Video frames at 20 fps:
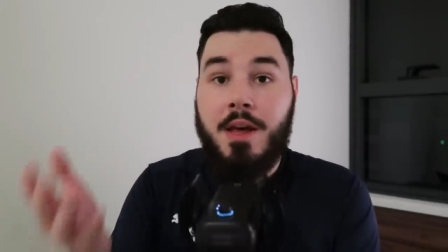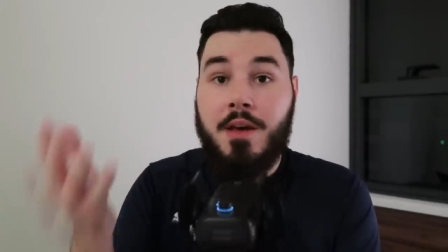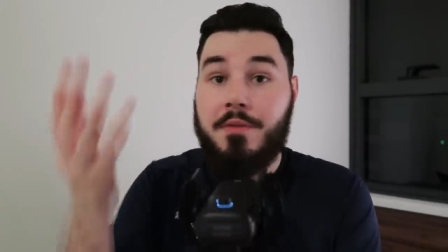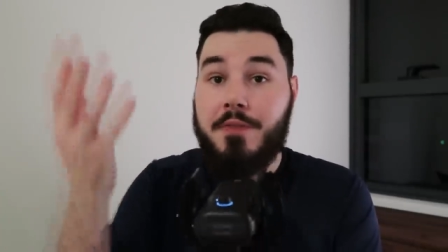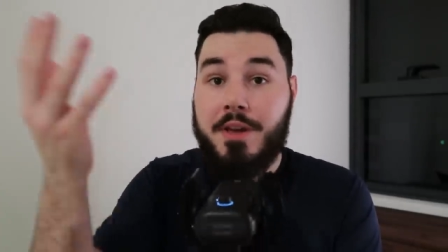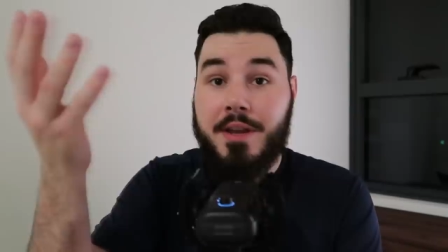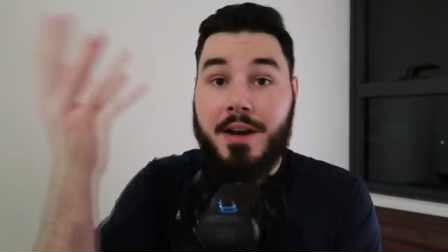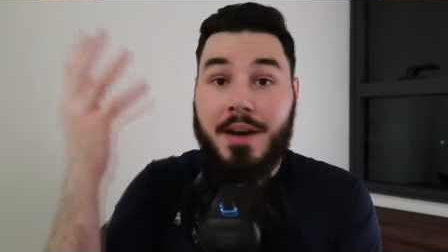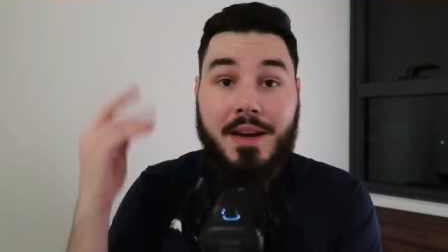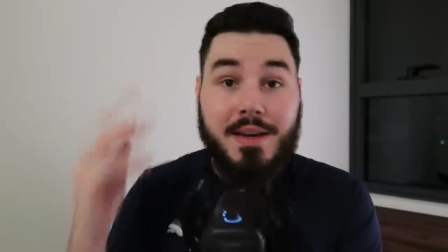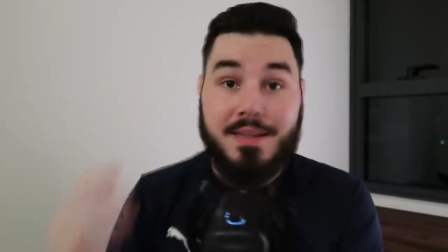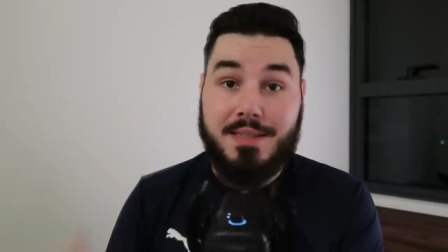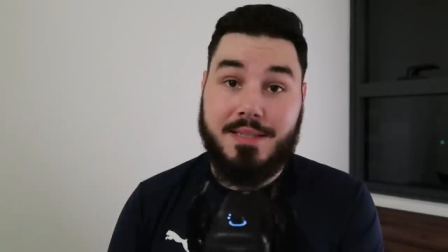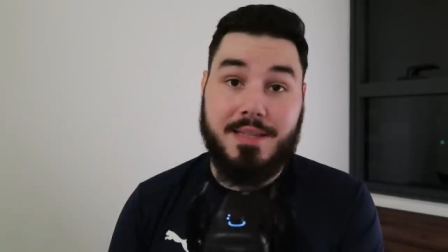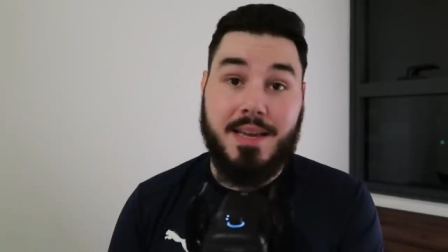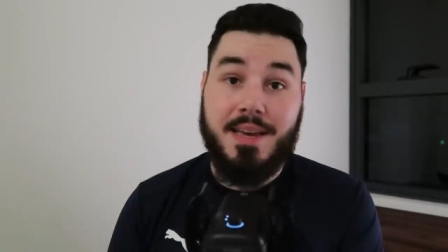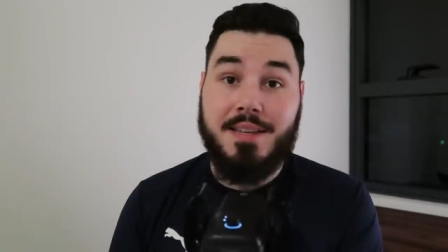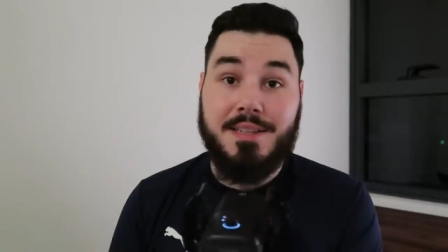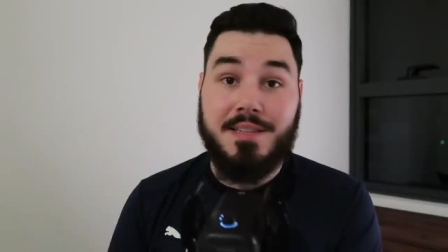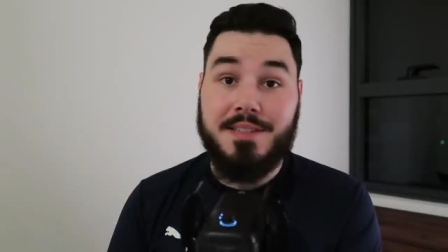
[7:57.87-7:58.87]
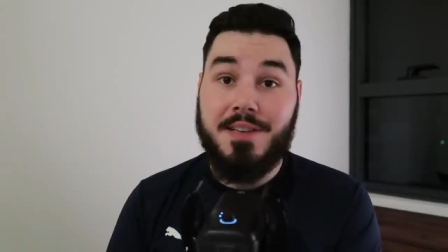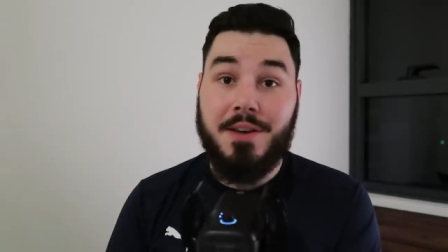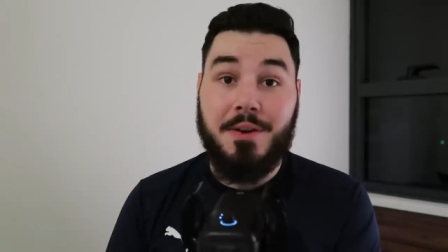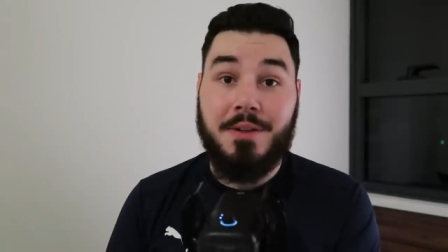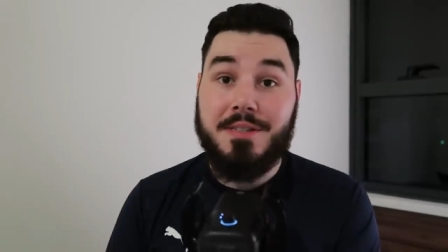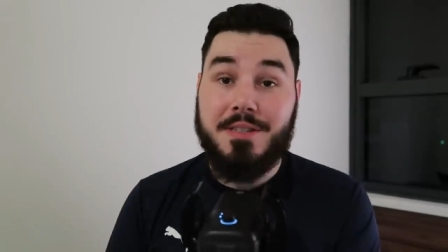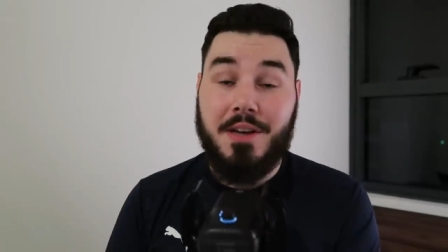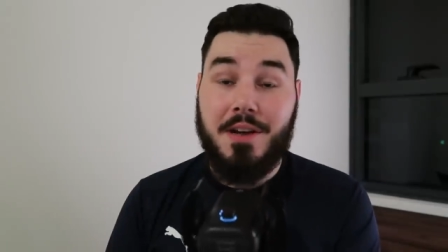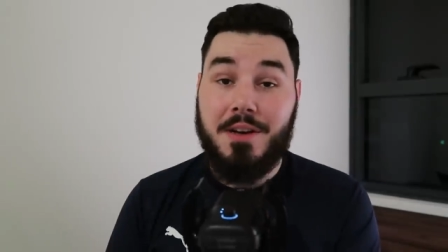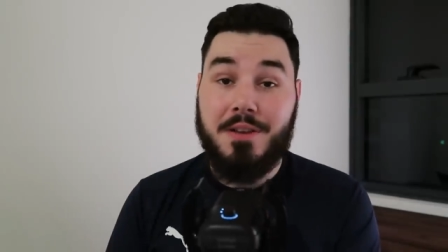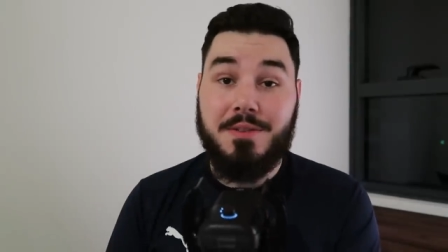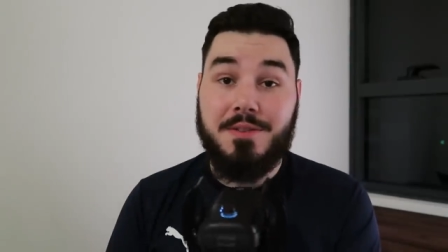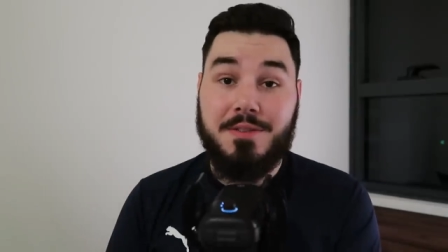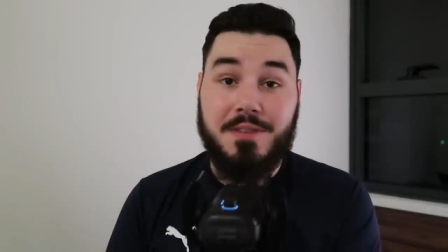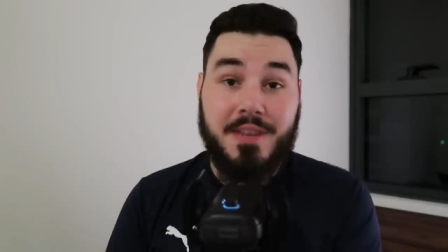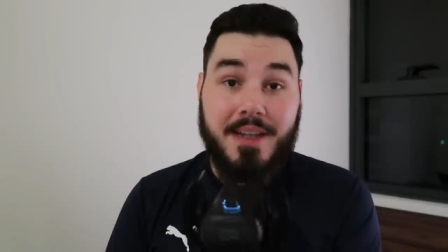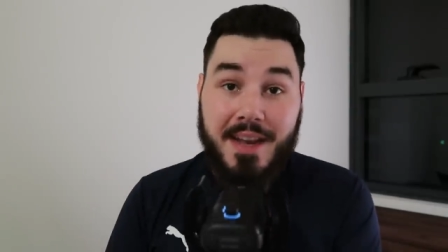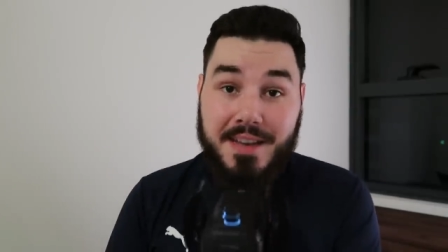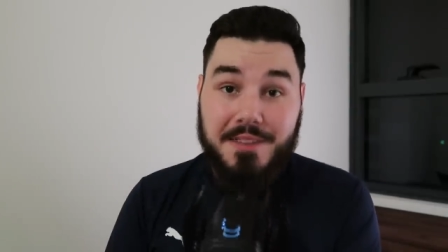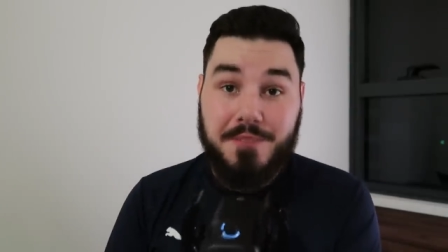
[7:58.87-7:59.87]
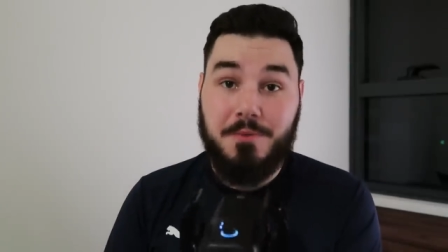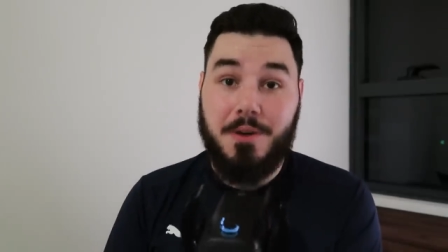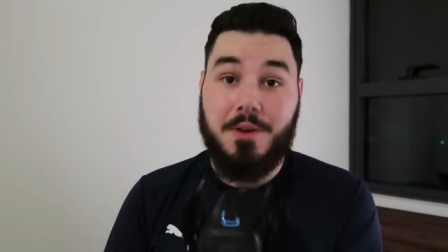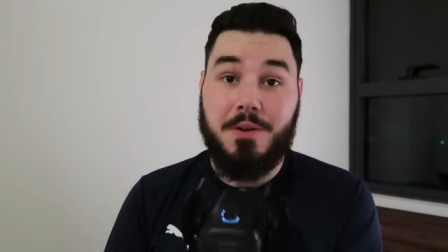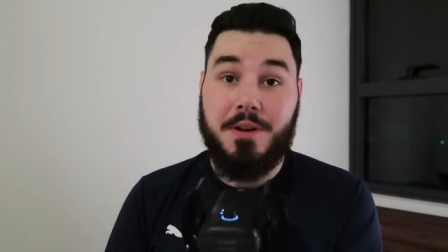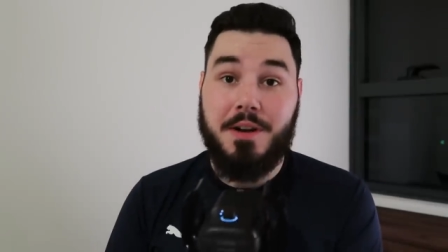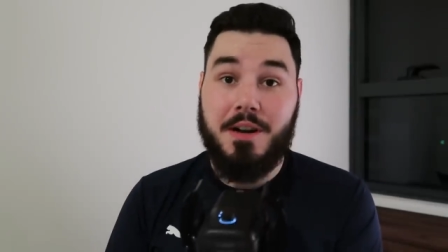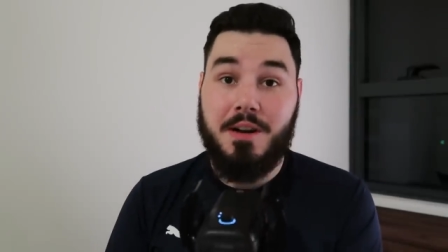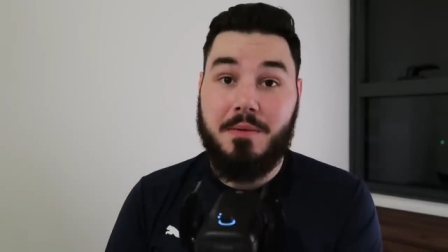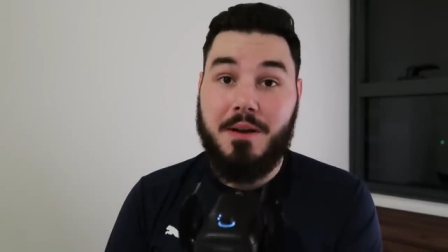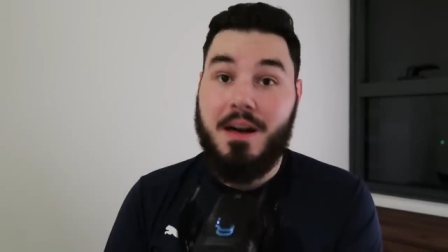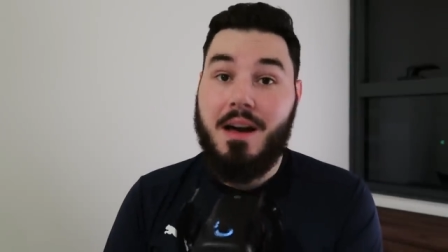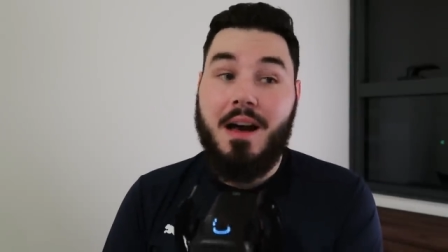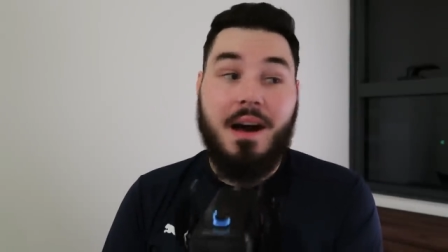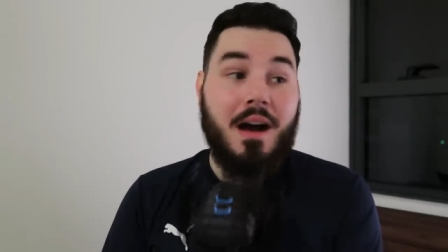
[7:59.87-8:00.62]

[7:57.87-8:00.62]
The United States is going to host the next World Cup.